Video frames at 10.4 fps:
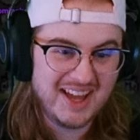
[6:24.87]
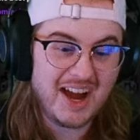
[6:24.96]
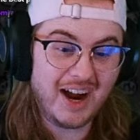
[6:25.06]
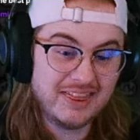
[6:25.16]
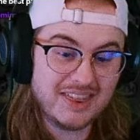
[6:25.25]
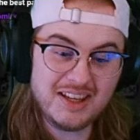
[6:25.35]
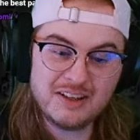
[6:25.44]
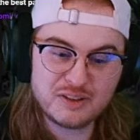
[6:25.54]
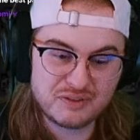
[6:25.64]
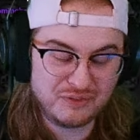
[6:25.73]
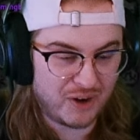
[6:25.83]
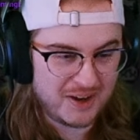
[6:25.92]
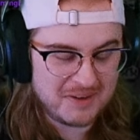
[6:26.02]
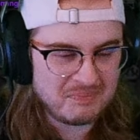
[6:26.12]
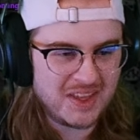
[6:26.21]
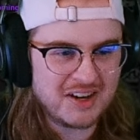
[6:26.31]
I think it is
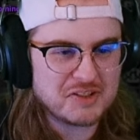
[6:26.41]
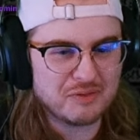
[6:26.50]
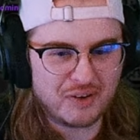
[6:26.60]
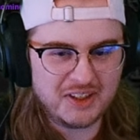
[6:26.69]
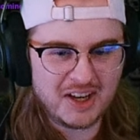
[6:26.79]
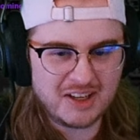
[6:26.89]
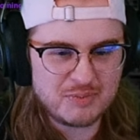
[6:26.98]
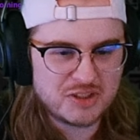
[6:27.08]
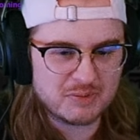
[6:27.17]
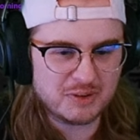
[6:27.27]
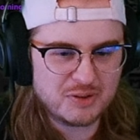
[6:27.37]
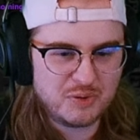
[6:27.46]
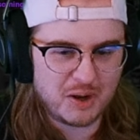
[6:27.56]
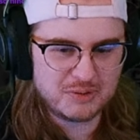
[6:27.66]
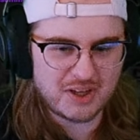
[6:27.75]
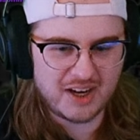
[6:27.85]
fun and is a funny item similar to
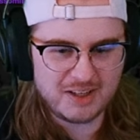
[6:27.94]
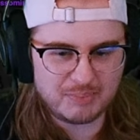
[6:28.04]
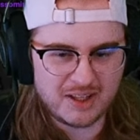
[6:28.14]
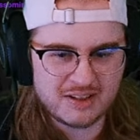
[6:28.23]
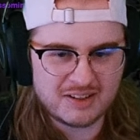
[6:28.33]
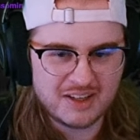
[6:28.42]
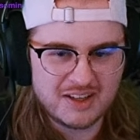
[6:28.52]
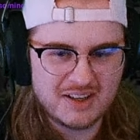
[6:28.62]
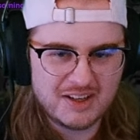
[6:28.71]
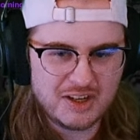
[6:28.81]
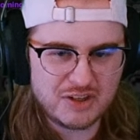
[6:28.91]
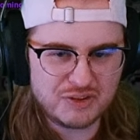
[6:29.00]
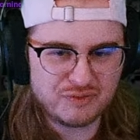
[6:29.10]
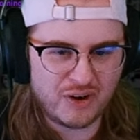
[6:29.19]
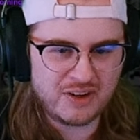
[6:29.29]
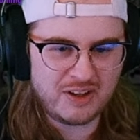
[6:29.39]
how Tiny Planet is
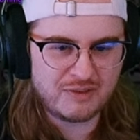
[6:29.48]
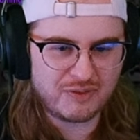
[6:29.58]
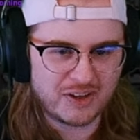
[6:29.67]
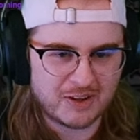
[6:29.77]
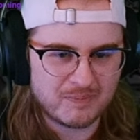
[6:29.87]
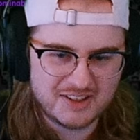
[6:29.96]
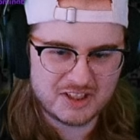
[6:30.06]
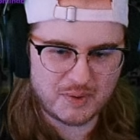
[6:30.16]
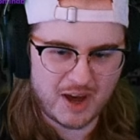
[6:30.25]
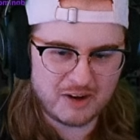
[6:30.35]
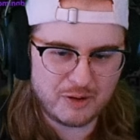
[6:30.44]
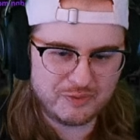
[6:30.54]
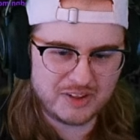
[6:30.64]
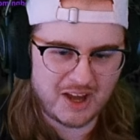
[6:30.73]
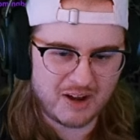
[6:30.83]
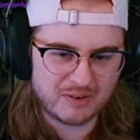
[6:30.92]
fun and funny. So I don't know if to
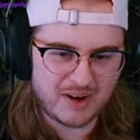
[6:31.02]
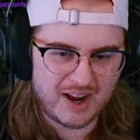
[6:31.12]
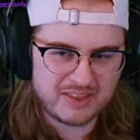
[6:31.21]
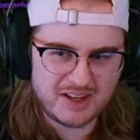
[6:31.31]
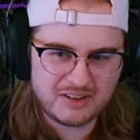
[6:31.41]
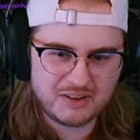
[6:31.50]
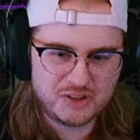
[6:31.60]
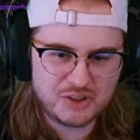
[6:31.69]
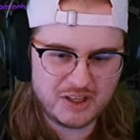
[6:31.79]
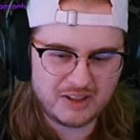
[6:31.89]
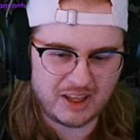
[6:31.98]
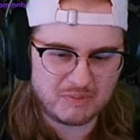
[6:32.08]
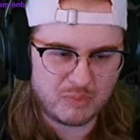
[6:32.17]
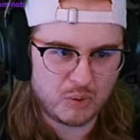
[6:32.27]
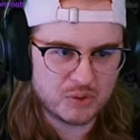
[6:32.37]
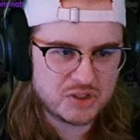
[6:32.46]
counteract that, you should get like
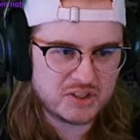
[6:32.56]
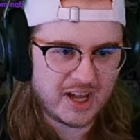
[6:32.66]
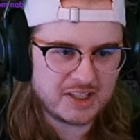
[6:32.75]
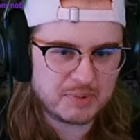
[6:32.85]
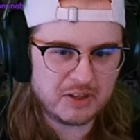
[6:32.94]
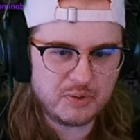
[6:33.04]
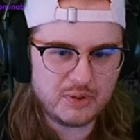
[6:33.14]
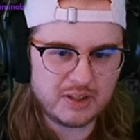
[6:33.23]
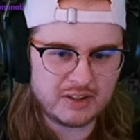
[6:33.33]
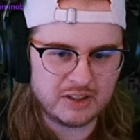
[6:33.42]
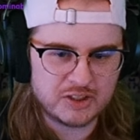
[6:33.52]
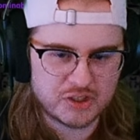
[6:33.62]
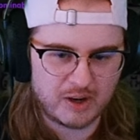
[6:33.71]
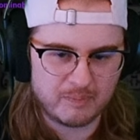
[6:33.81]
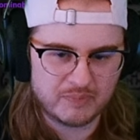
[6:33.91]
more stats, but I know you get at least some.